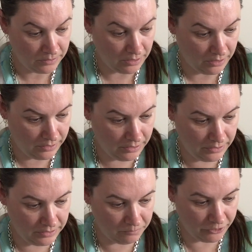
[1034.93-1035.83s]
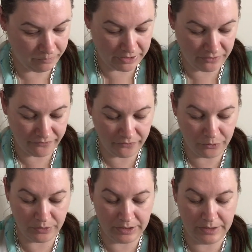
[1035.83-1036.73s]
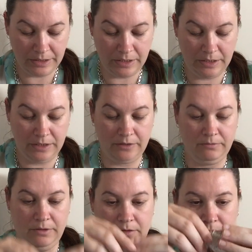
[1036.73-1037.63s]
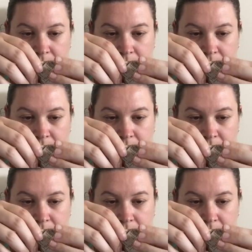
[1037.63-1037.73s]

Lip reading: I think this might be for the Scarlet House one.